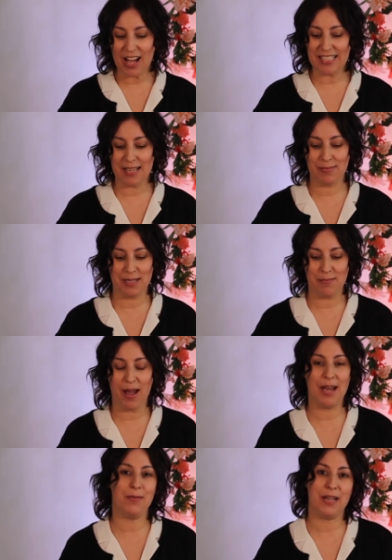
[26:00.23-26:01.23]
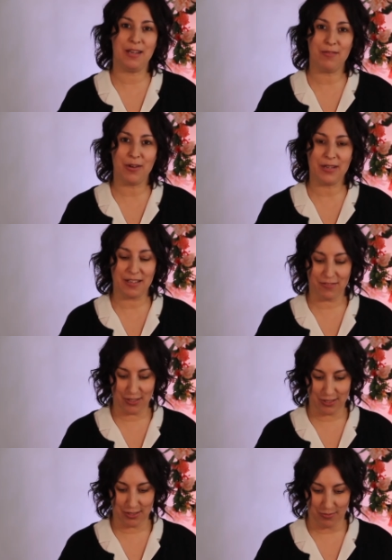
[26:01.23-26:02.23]
concept in mind when he wrote in
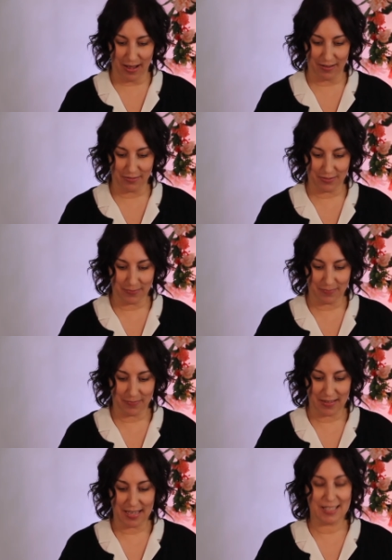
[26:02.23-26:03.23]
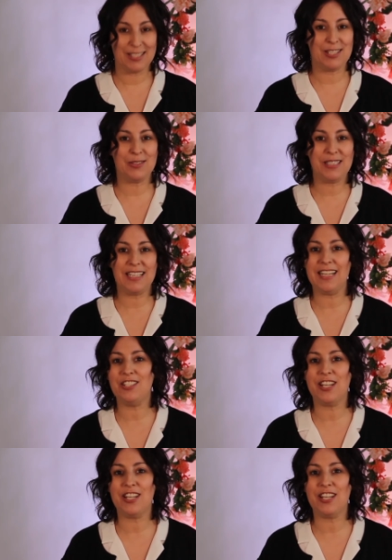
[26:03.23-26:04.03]
verse 12 So teach